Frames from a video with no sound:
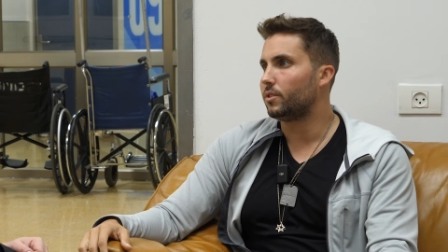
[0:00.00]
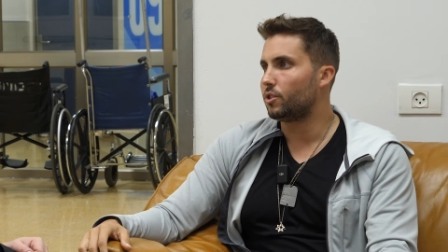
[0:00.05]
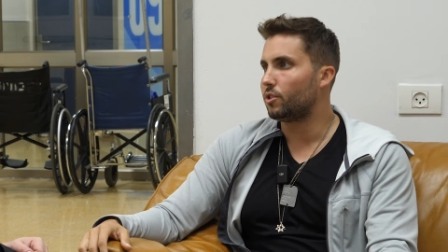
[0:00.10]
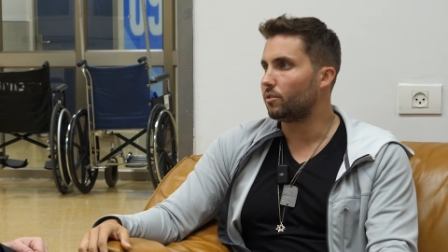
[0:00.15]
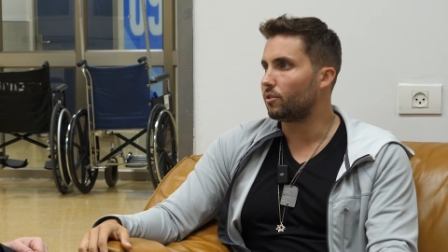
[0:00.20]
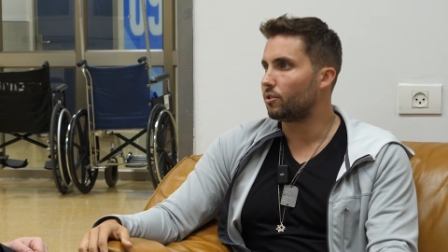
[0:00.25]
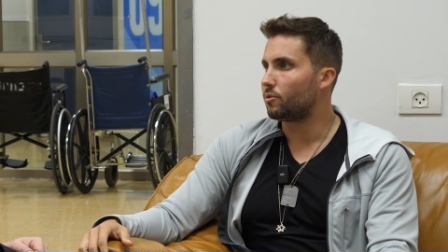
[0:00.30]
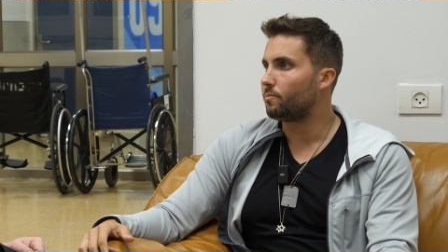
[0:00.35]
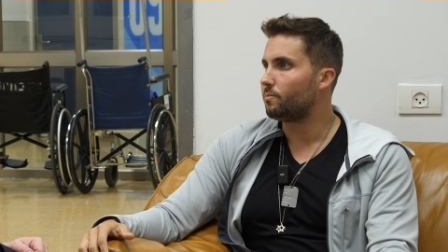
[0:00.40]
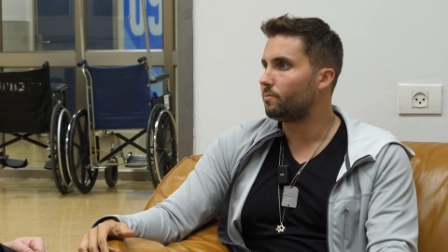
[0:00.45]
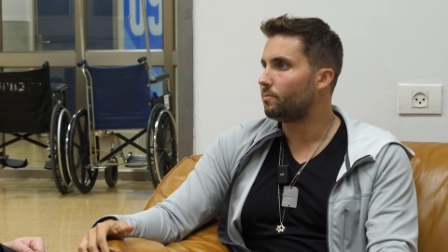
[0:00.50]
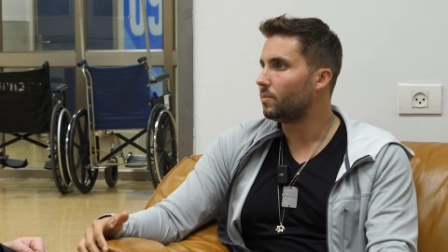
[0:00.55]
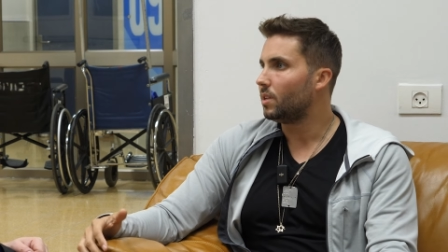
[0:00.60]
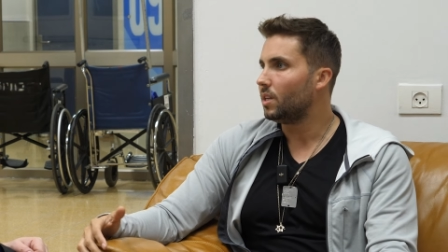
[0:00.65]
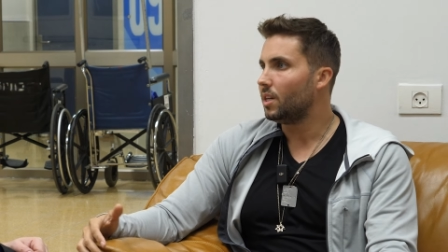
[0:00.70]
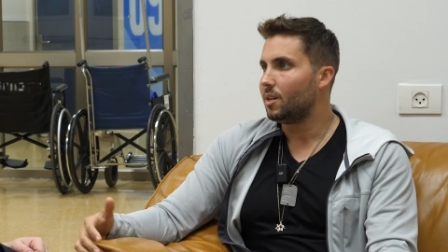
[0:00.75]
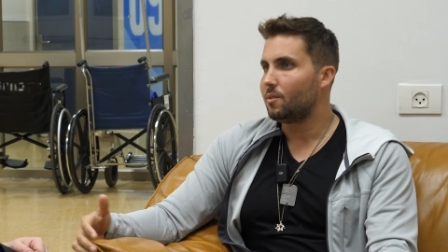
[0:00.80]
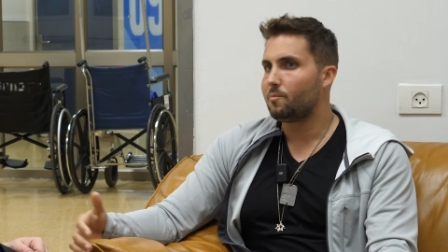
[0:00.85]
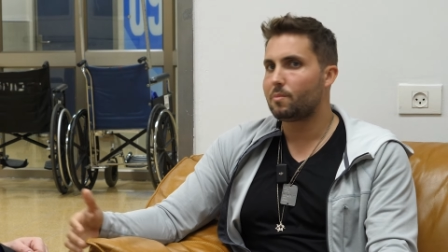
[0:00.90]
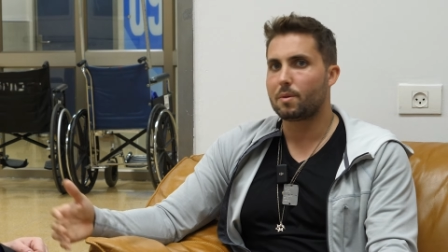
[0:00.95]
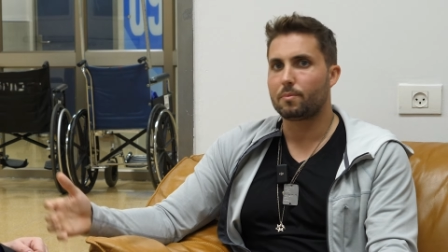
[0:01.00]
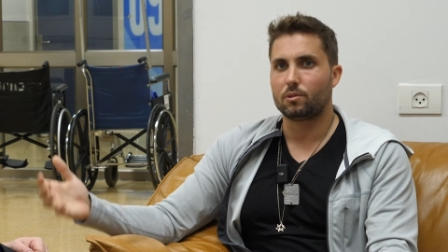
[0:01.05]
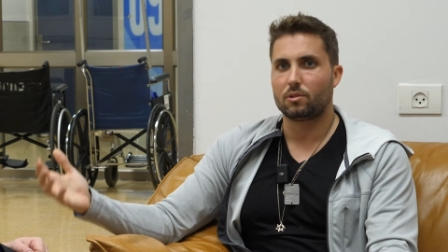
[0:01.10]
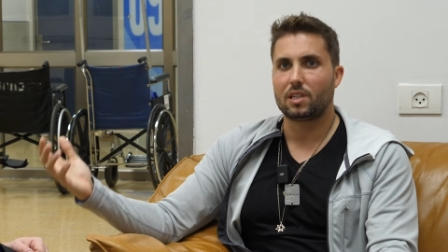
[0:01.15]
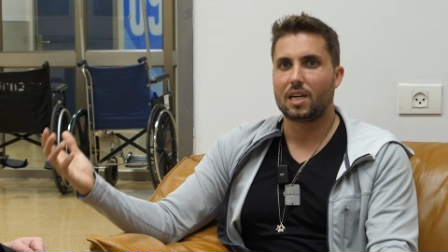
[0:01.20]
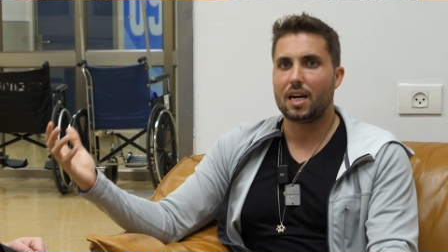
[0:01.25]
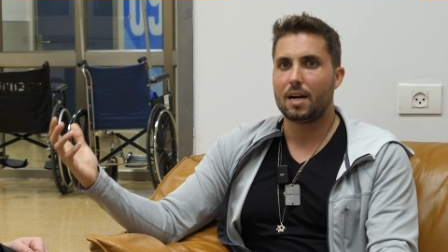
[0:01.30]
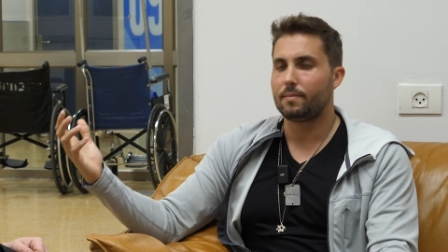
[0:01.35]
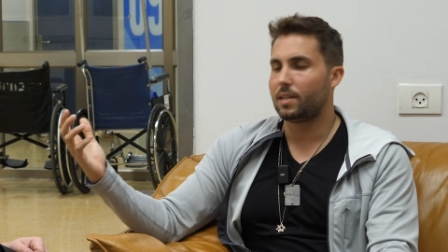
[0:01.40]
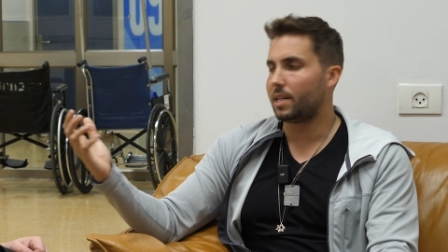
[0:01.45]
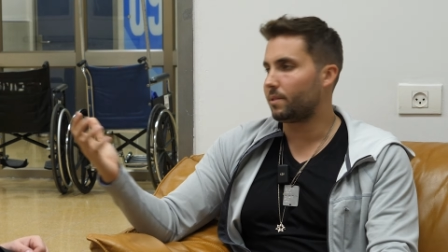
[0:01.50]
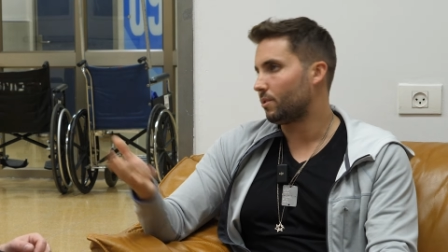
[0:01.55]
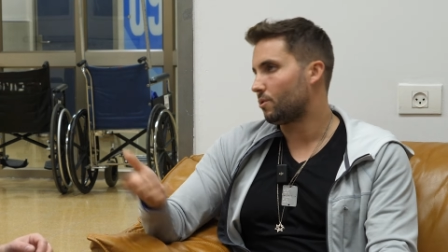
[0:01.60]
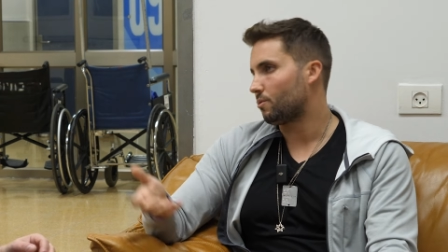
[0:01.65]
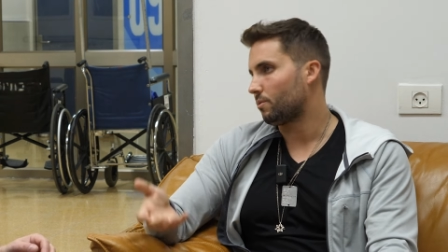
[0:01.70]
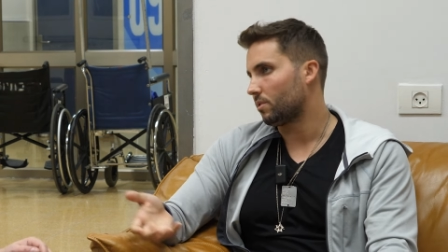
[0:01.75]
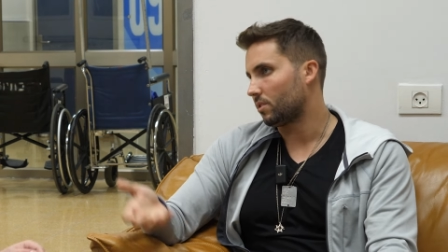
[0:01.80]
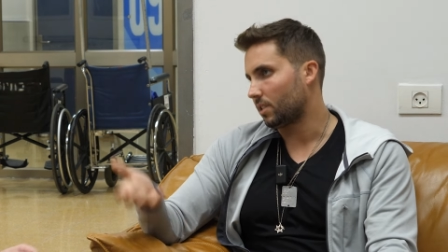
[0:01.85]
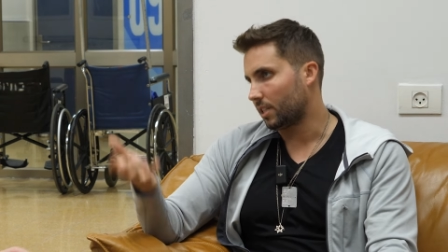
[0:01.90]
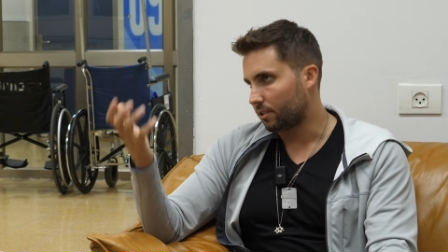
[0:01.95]
the Jewish people's timeline,
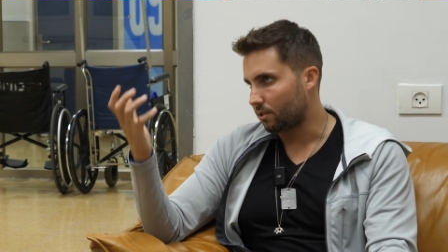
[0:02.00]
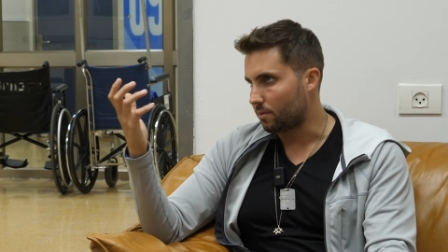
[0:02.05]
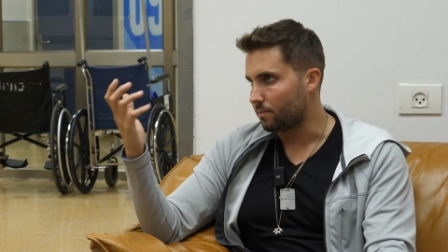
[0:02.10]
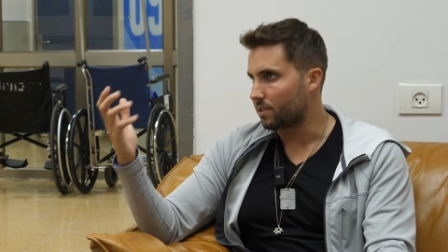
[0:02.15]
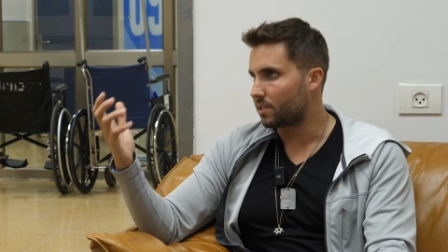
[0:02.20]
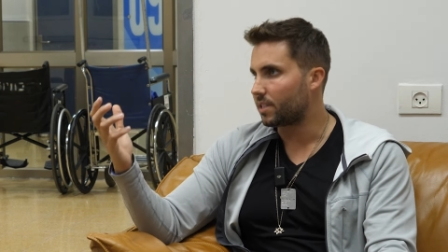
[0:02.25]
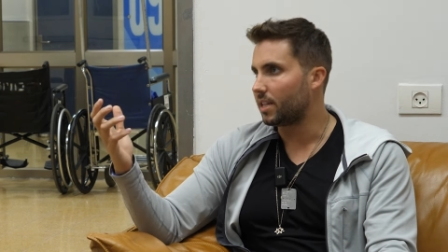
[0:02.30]
which was October